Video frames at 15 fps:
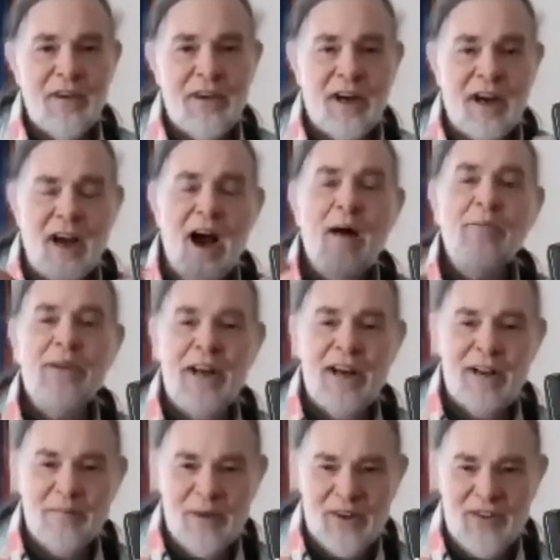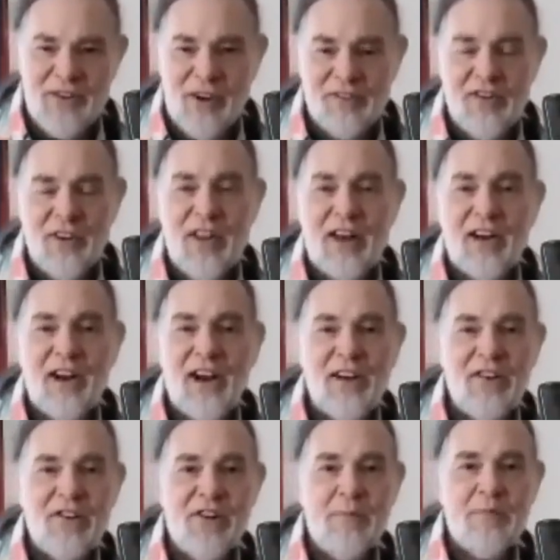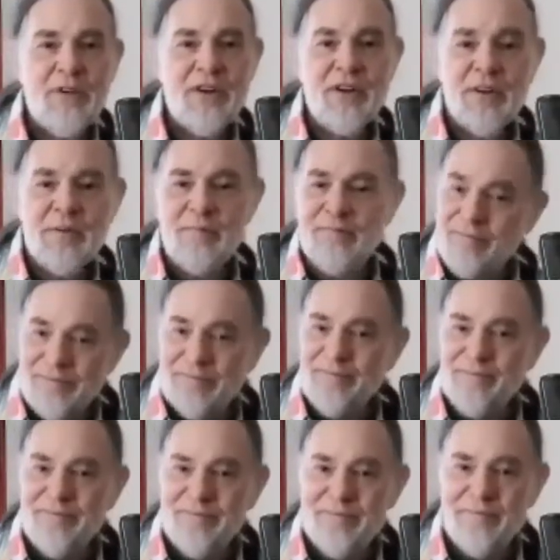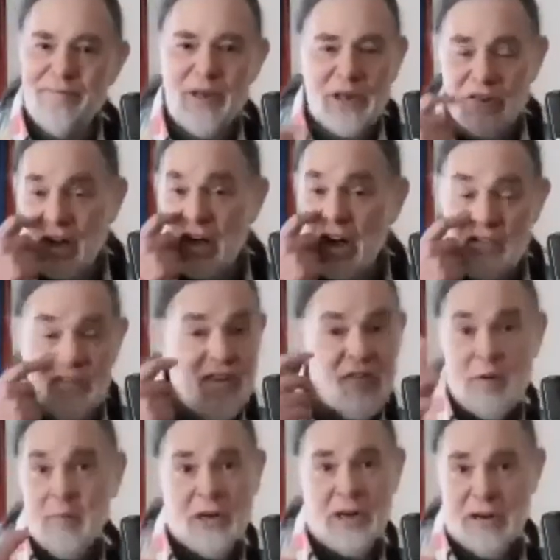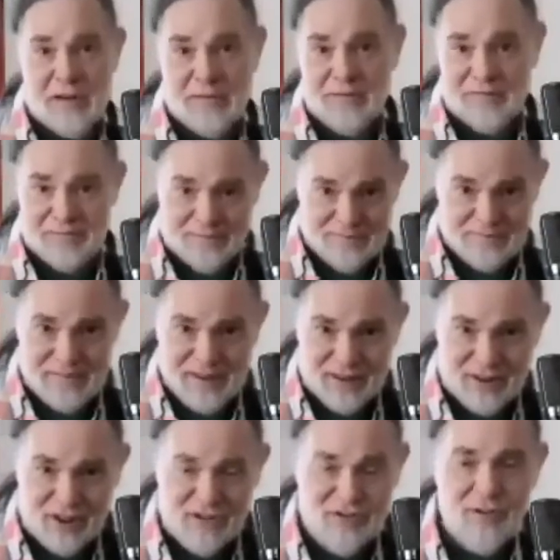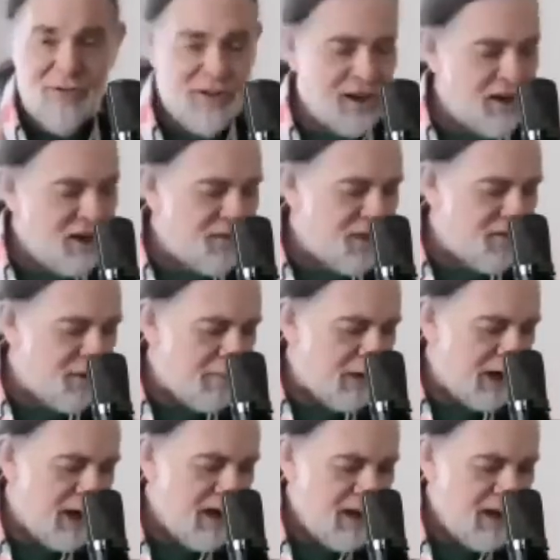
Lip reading: accommodating myself to that concept because I love everybody. That's the truth. I love everybody.